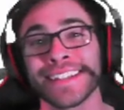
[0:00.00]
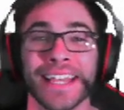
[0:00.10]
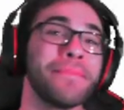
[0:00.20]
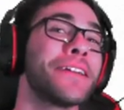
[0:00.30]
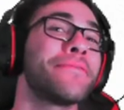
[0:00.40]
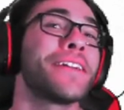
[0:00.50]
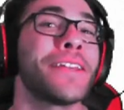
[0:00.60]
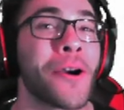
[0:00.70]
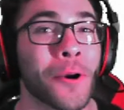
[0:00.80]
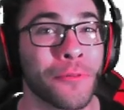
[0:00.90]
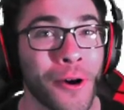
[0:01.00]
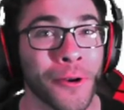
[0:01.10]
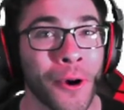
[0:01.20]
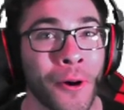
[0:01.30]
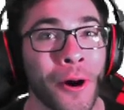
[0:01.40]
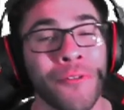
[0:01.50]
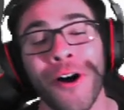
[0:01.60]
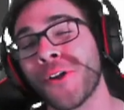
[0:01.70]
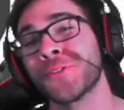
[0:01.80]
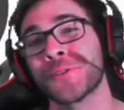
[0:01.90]
send me a video or photo of
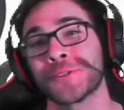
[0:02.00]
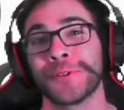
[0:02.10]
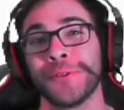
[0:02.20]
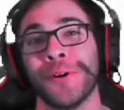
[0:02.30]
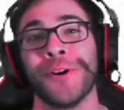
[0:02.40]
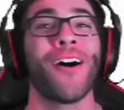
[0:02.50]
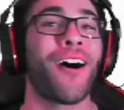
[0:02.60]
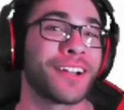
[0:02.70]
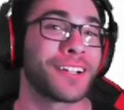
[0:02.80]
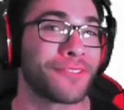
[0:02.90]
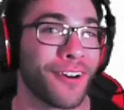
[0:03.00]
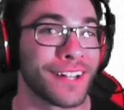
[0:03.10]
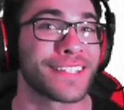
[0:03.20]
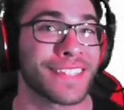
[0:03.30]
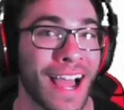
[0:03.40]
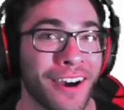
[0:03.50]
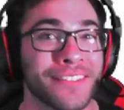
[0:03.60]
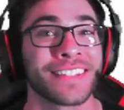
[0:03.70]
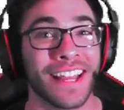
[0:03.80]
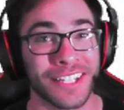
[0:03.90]
all sorts of cool, fun
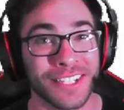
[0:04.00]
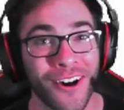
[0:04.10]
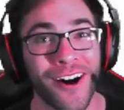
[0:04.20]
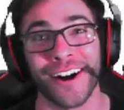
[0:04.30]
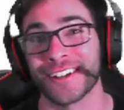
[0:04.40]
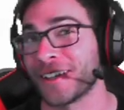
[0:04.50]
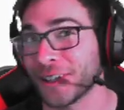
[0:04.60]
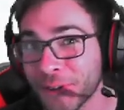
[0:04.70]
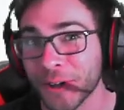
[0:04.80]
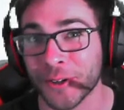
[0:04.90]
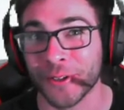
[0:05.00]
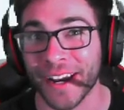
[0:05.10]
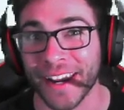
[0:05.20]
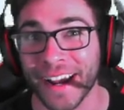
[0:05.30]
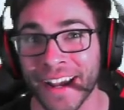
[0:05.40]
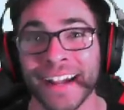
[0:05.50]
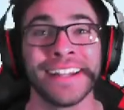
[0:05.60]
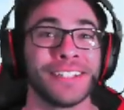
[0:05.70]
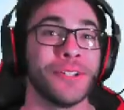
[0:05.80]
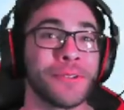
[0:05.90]
sounds and songs that you are creating
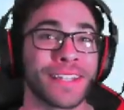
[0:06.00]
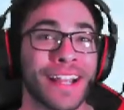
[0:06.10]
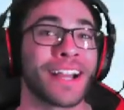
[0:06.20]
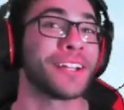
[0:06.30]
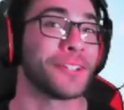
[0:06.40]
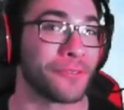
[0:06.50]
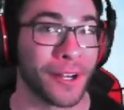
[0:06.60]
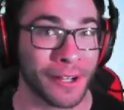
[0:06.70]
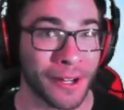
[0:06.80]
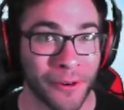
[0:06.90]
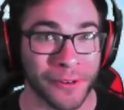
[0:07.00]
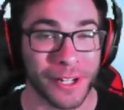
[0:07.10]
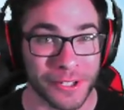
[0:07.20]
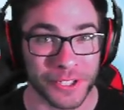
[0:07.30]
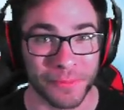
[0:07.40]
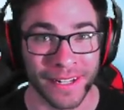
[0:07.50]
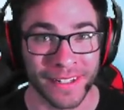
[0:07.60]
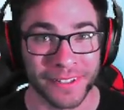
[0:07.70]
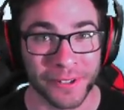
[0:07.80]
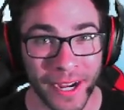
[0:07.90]
using your very own instrument.
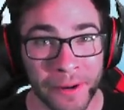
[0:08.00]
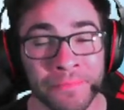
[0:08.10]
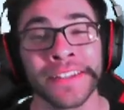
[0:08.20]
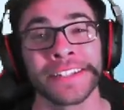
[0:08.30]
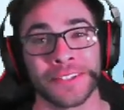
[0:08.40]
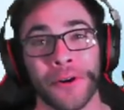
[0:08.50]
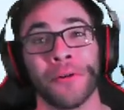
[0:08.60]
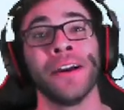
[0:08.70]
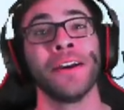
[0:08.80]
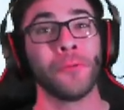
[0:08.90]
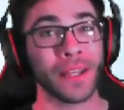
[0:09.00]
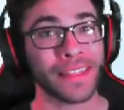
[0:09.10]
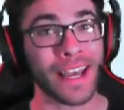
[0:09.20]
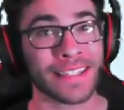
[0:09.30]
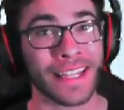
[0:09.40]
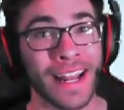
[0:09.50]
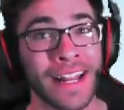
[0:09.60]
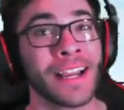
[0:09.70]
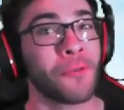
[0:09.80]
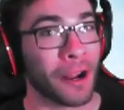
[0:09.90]
Okay? So with that
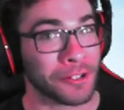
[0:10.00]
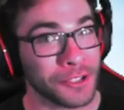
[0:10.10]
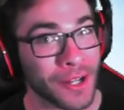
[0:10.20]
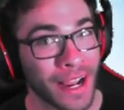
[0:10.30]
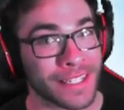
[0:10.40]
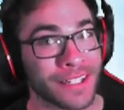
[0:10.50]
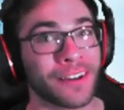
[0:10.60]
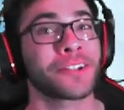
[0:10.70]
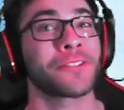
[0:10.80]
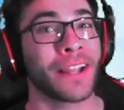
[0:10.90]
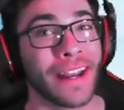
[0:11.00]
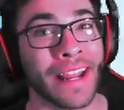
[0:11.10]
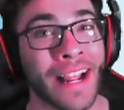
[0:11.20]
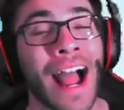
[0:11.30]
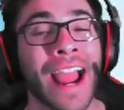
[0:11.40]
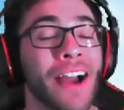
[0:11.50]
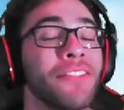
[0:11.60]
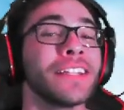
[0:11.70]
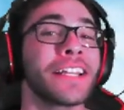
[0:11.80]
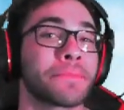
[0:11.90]
said, why don't you guys start creating? I
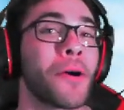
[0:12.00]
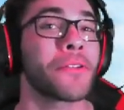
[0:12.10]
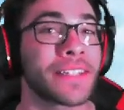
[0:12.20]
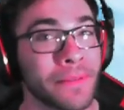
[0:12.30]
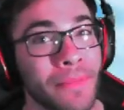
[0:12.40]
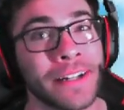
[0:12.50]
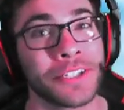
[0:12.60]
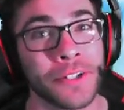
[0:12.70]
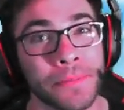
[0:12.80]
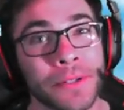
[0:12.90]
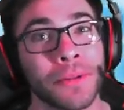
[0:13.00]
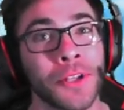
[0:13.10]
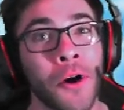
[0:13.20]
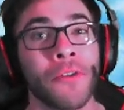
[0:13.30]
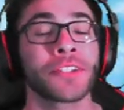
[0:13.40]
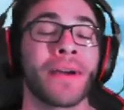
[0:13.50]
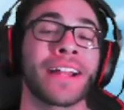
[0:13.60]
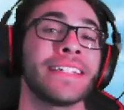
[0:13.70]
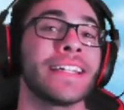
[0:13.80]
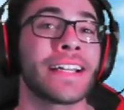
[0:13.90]
have a list posted in my description below of some
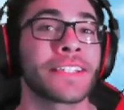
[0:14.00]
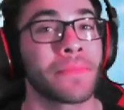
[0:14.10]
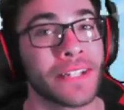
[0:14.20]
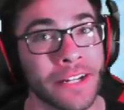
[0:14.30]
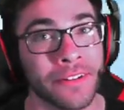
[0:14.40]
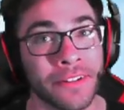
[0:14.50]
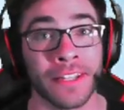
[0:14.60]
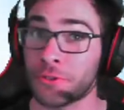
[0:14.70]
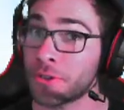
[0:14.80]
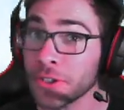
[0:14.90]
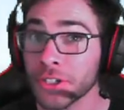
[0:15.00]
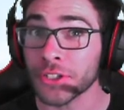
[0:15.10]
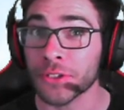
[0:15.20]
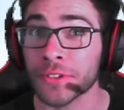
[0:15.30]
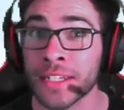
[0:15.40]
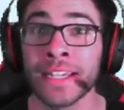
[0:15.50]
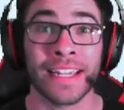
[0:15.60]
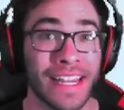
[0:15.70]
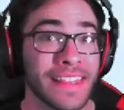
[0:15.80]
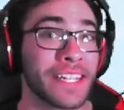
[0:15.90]
ideas of materials that you could use
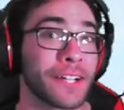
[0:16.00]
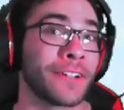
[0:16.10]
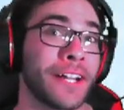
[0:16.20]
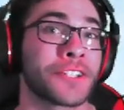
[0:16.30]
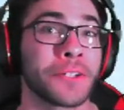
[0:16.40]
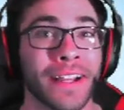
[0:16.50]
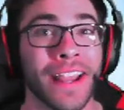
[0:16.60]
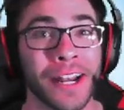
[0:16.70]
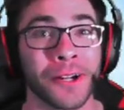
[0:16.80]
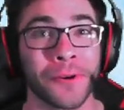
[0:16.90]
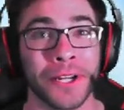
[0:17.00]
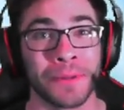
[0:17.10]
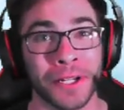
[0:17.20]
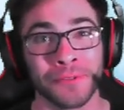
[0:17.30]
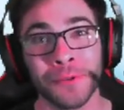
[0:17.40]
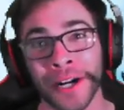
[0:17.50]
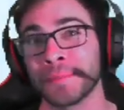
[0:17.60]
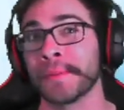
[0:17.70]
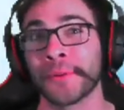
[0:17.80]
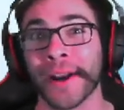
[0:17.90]
in the different instrument categories, but if you want
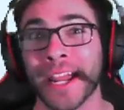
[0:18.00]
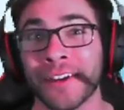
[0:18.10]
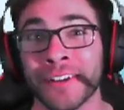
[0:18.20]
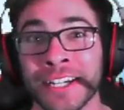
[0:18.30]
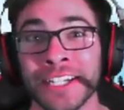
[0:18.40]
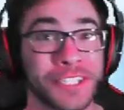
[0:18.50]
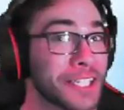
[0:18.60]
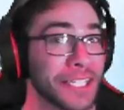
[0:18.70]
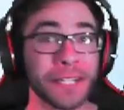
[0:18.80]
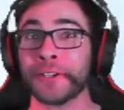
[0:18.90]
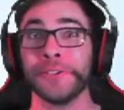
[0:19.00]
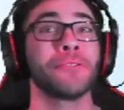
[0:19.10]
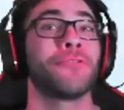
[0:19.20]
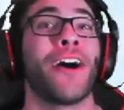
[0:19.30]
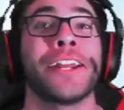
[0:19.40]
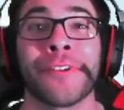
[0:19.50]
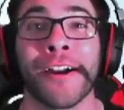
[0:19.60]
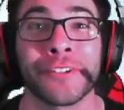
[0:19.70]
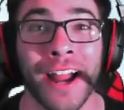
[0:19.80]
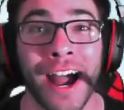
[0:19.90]
to be brave, just see what you can find
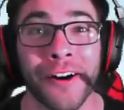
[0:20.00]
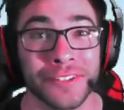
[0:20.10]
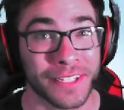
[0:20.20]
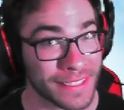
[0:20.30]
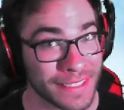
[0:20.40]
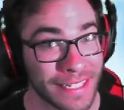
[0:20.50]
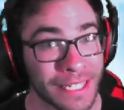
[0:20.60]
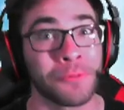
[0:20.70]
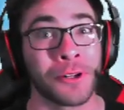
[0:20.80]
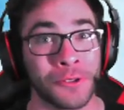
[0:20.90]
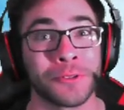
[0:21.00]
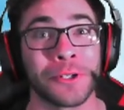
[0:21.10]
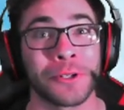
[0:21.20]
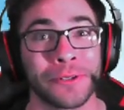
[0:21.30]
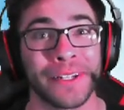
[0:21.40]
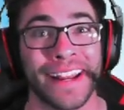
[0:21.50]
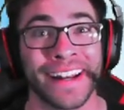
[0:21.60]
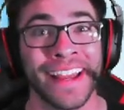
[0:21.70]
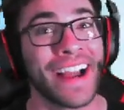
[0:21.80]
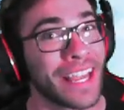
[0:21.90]
around your house and see what you can
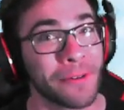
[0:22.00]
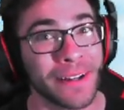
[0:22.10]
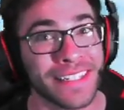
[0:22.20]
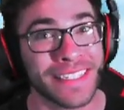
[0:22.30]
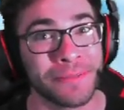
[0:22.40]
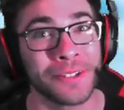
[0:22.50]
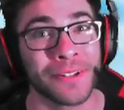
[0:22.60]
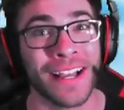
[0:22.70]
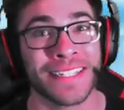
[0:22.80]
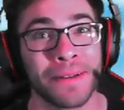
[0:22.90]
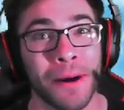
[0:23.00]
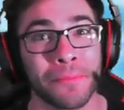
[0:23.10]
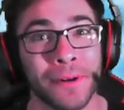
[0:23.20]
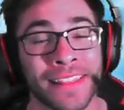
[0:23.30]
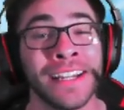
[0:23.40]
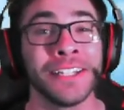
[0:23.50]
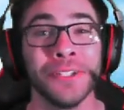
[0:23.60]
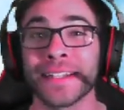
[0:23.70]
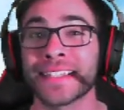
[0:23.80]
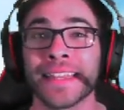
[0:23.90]
create. I can't wait to see what you guys come up with.
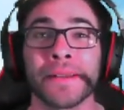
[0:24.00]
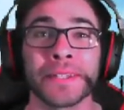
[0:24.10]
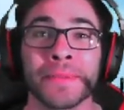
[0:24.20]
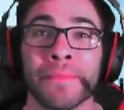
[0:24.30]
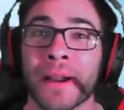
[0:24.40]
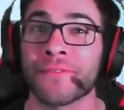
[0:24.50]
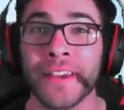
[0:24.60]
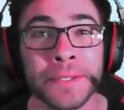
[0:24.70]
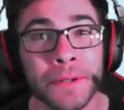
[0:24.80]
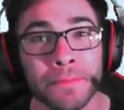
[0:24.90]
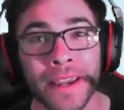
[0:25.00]
You can send them to me on my Facebook